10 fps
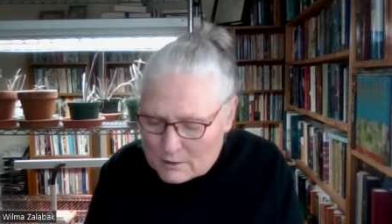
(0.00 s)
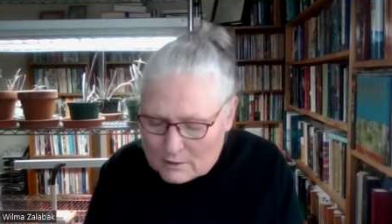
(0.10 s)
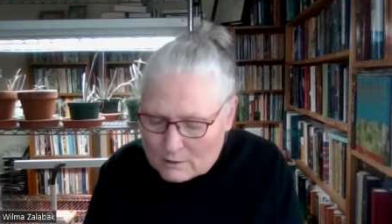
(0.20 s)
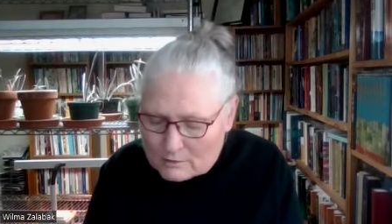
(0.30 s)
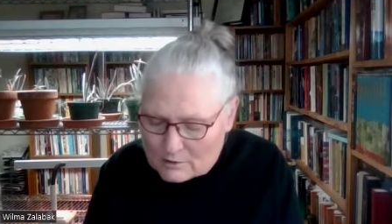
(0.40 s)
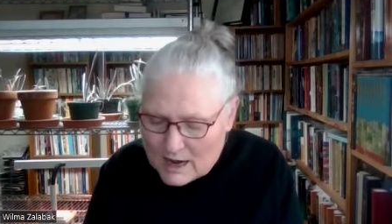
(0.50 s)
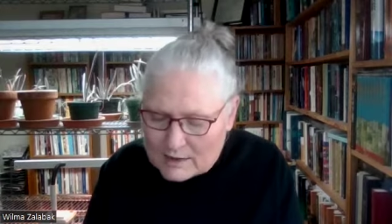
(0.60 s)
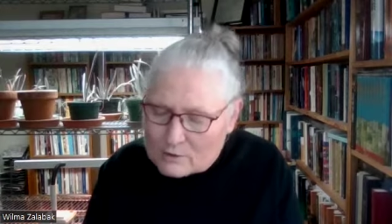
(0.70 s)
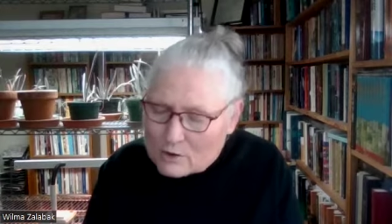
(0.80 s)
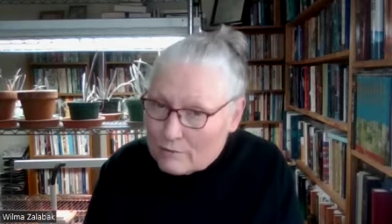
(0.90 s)
though
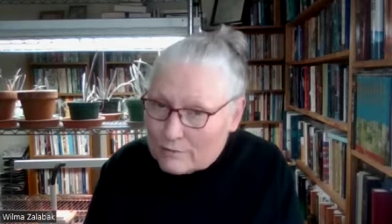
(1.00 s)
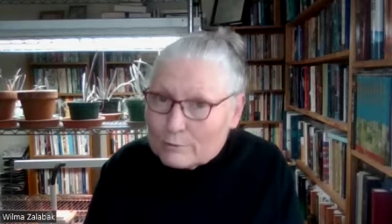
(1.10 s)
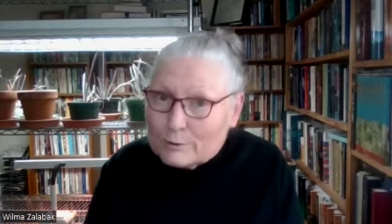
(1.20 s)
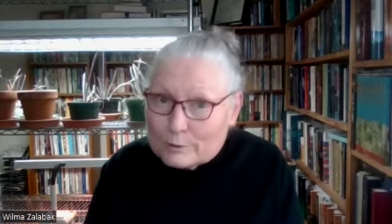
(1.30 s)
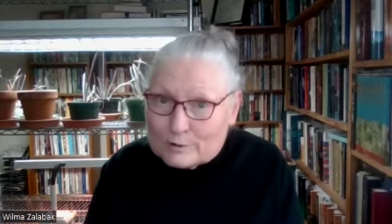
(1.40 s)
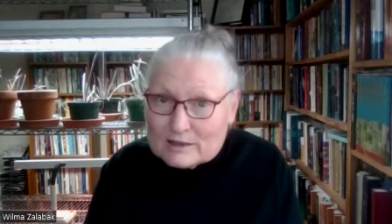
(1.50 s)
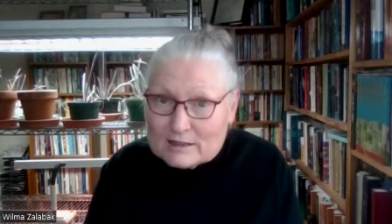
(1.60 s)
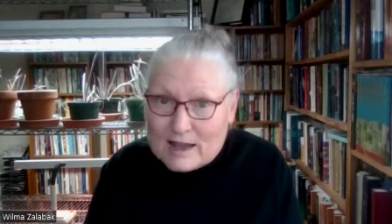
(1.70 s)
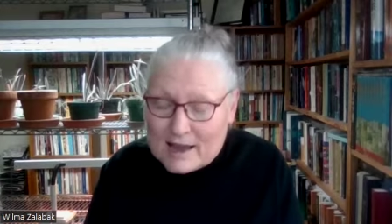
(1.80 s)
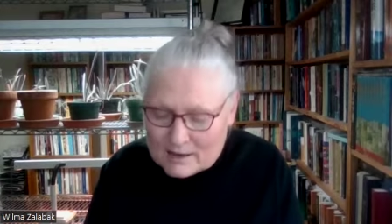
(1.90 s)
God overruled
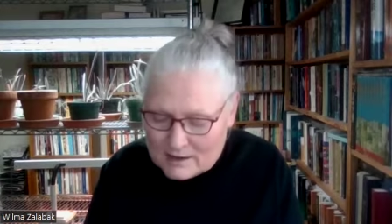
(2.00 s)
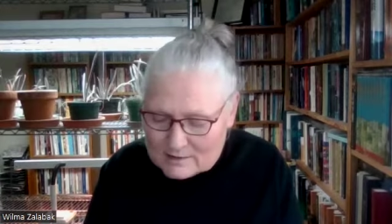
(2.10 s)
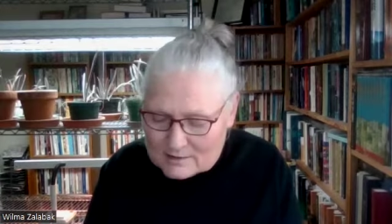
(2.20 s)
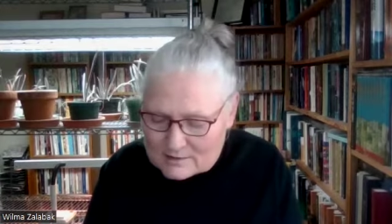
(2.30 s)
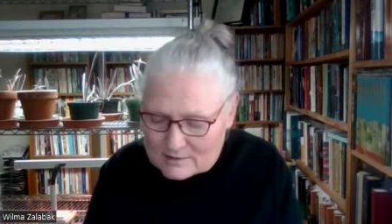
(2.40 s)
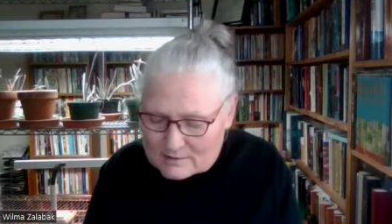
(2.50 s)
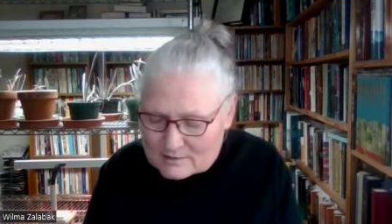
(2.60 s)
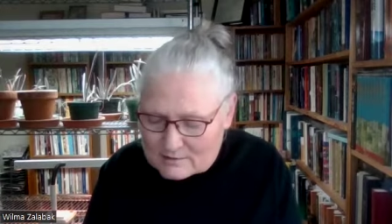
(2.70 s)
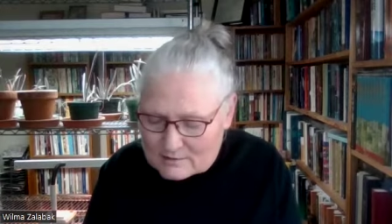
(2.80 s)
in that case.